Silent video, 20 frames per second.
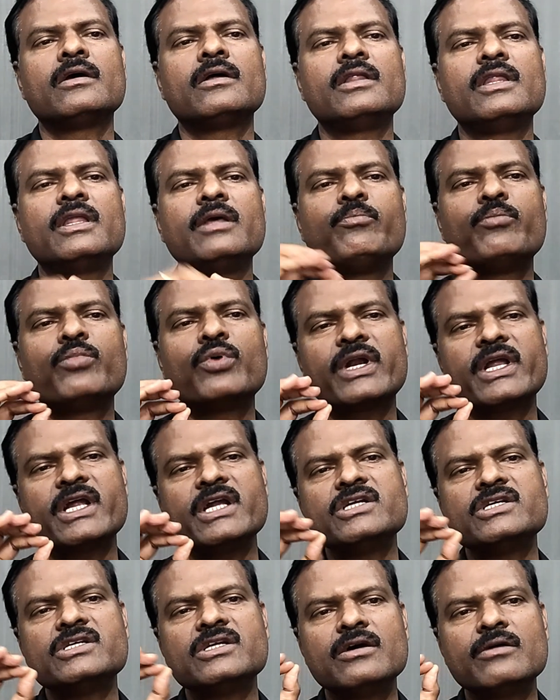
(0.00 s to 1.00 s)
The
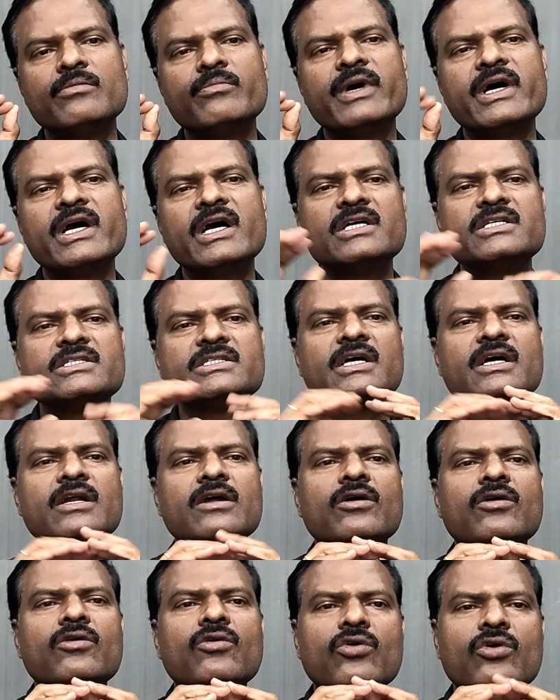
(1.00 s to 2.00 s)
potential of biochar
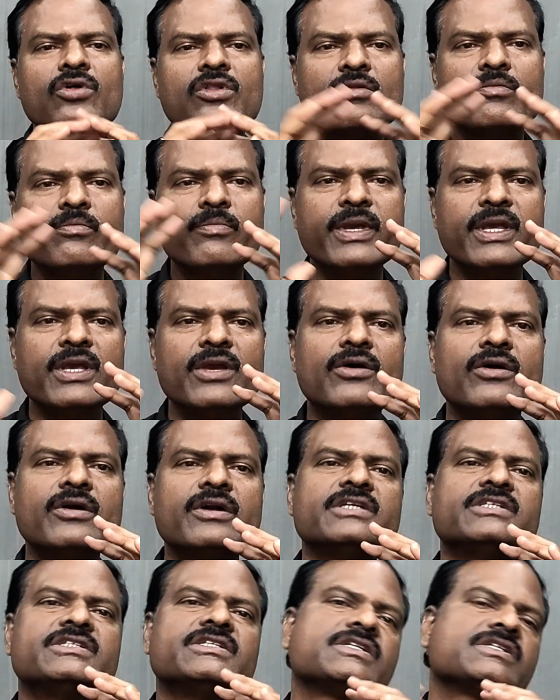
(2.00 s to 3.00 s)
goes
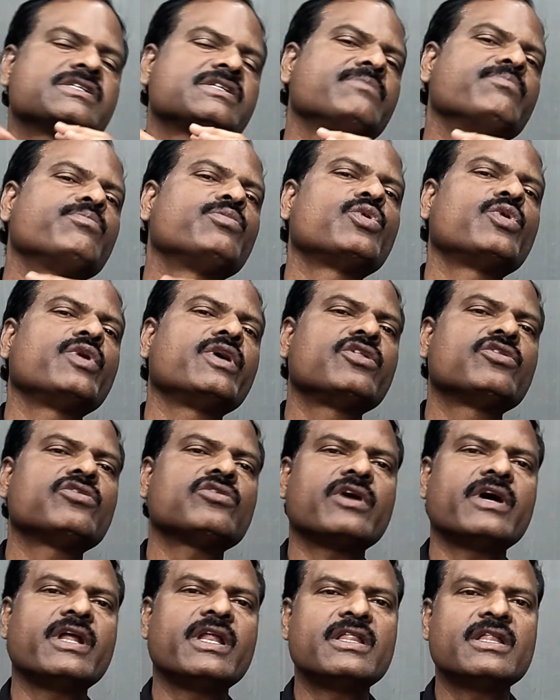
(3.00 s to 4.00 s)
beyond just improving
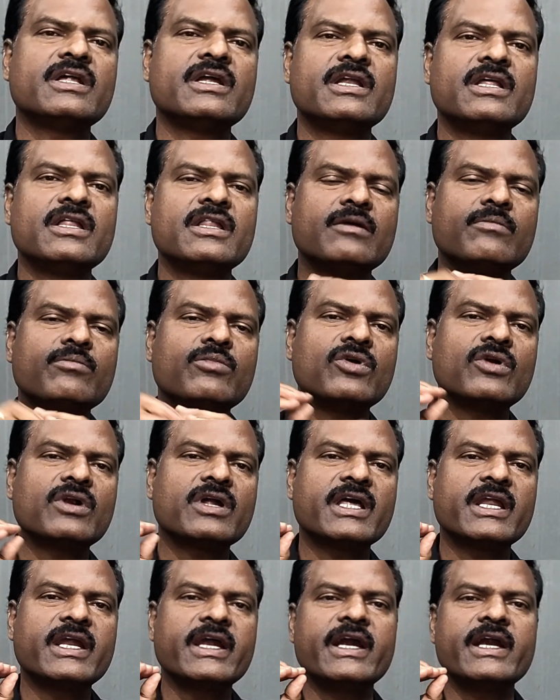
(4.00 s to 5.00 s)
soils. It is about
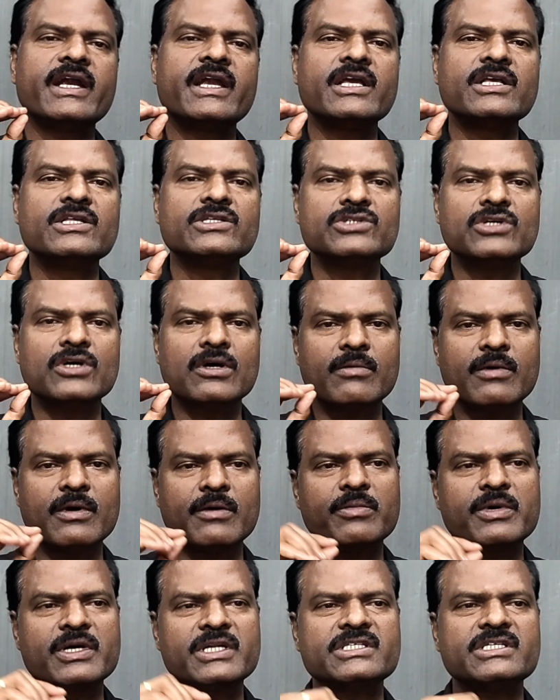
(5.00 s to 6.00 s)
creating job
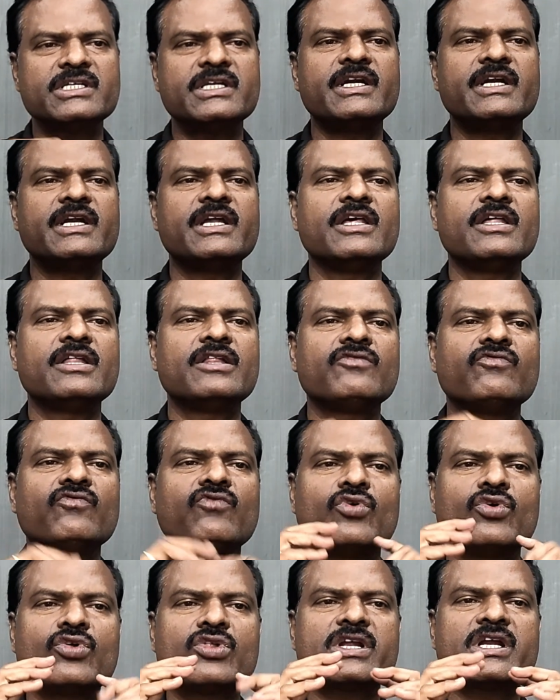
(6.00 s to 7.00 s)
opportunities,
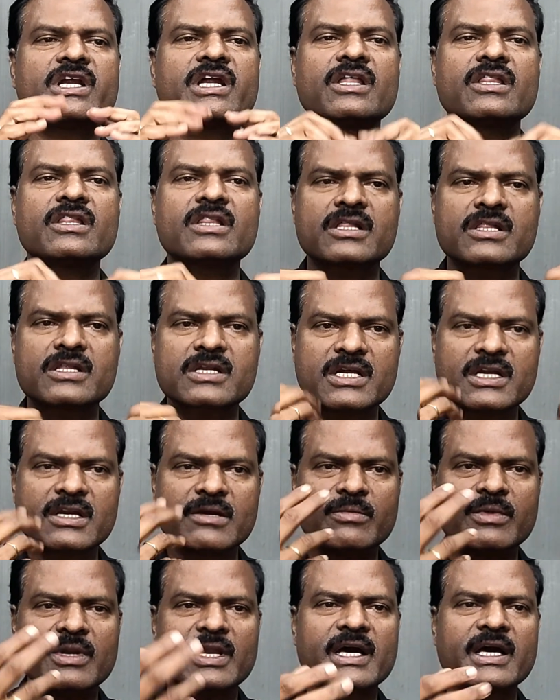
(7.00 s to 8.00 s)
fostering
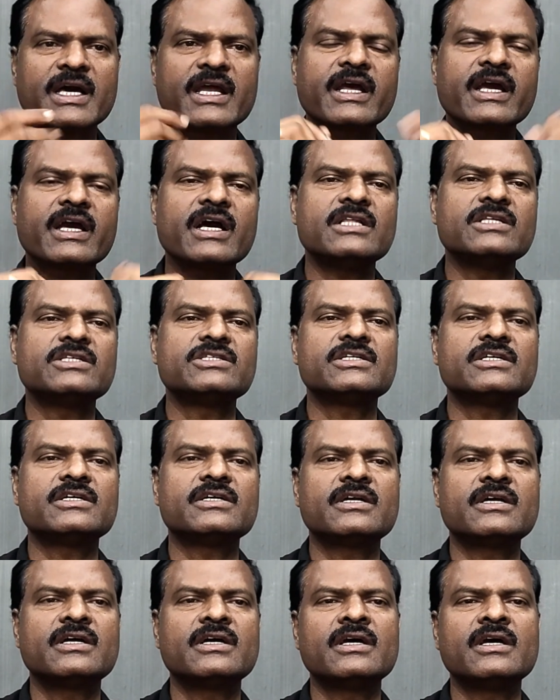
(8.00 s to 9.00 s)
sustainable agriculture,
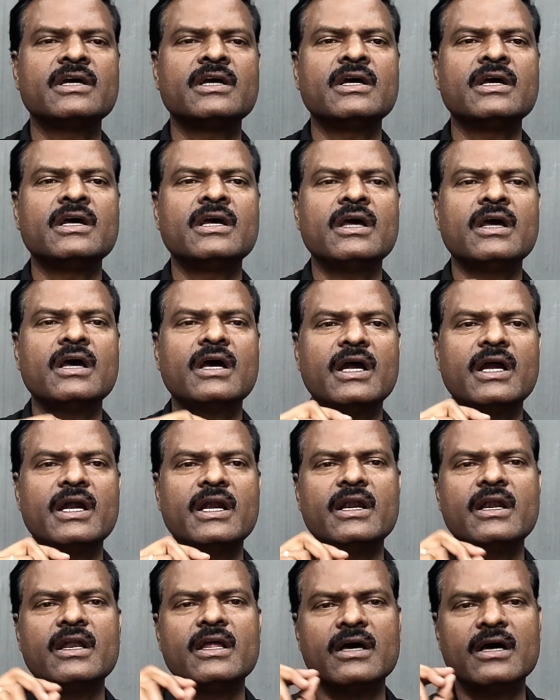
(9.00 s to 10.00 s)

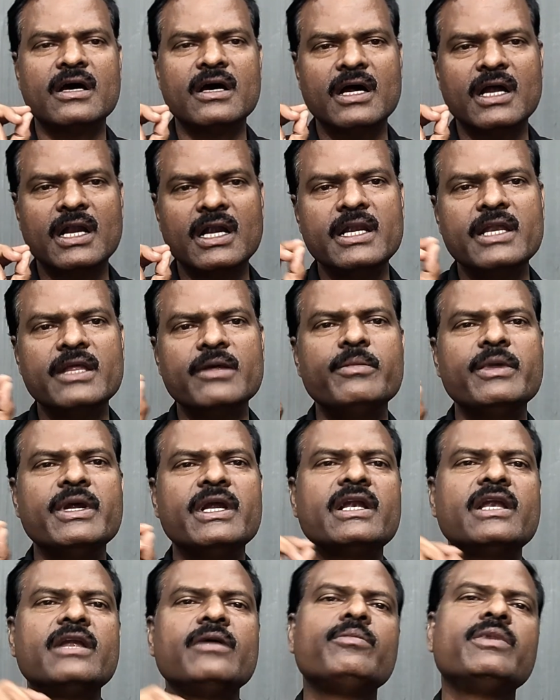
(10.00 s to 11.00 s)
and
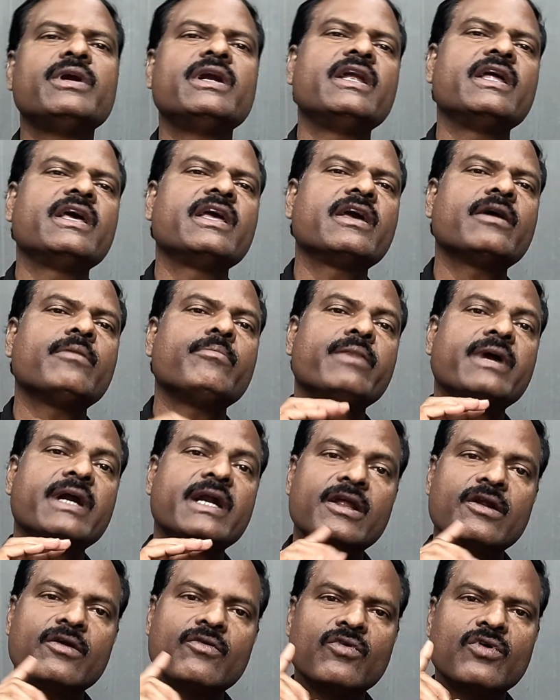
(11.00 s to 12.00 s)
ultimately building a
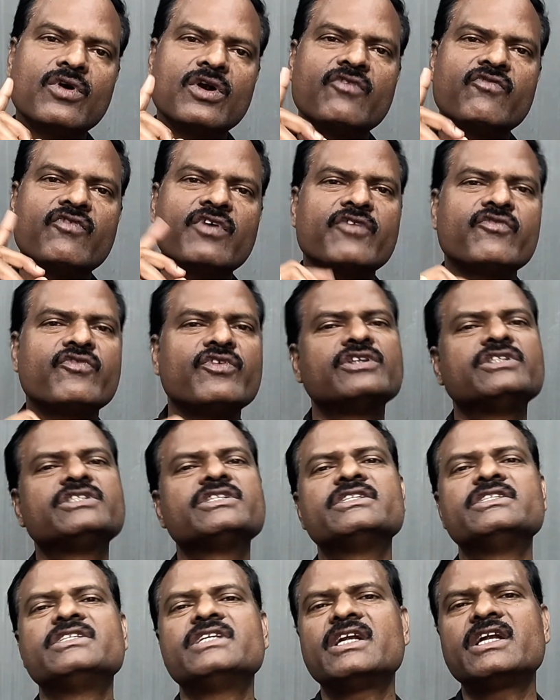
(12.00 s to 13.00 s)
better world for
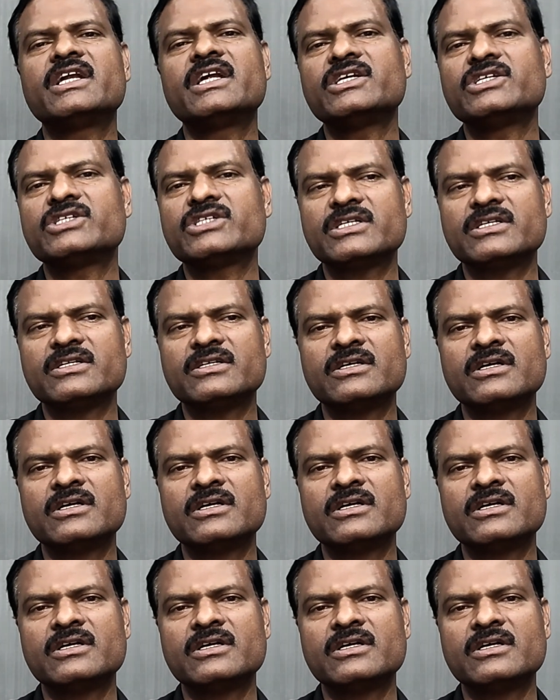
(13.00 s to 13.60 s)
future generation.